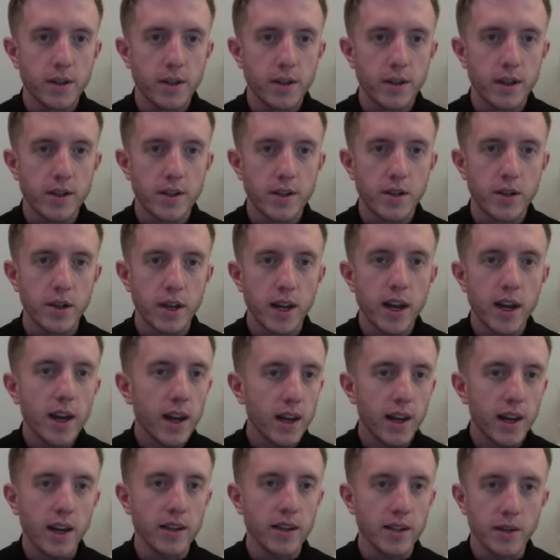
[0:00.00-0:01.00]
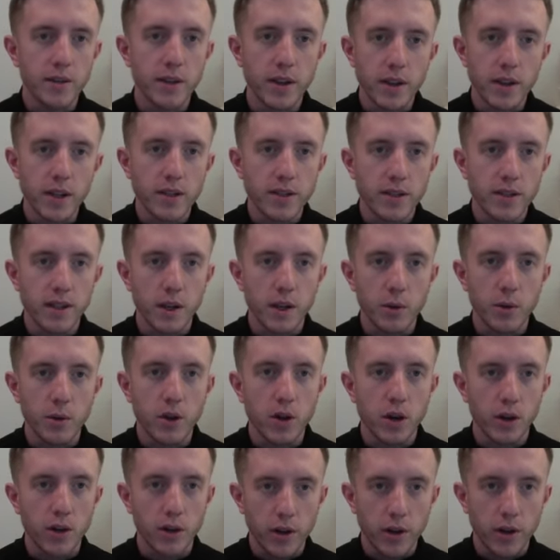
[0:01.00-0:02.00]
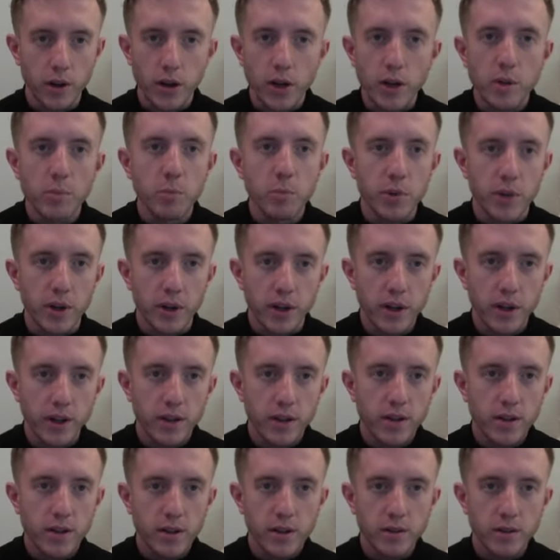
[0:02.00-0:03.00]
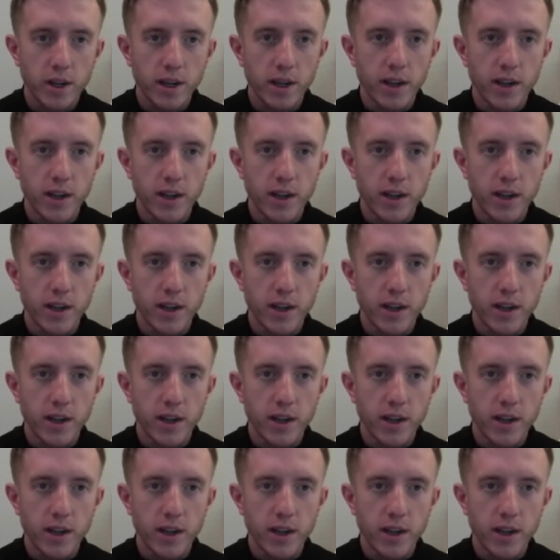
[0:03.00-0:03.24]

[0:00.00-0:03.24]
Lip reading: And so they had activities, and they would call it their cookbook, right?